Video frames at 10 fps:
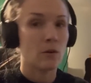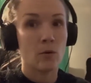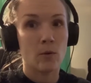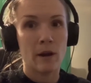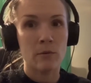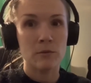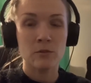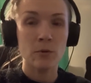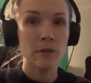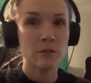I was
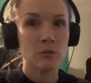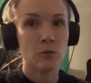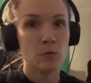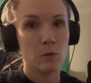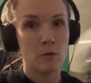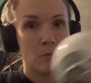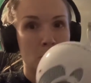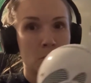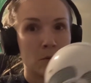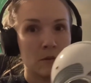going to
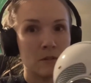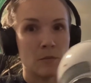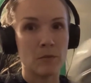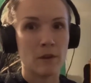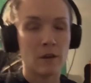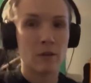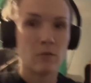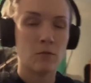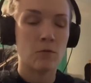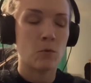record
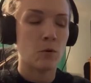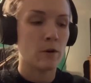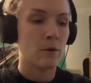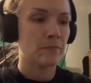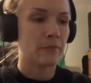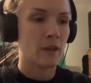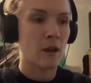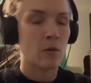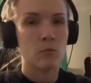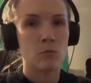something for
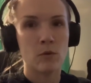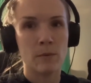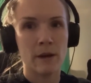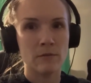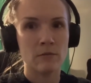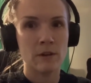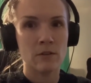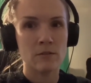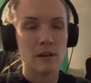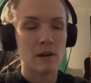um, one of my
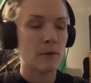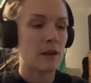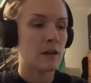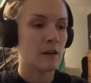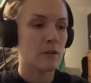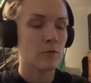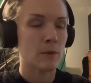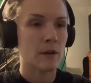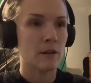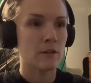videos that I'm editing
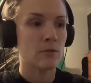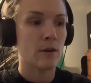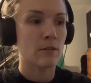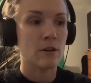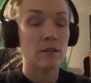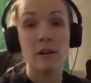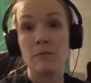for my duathlon that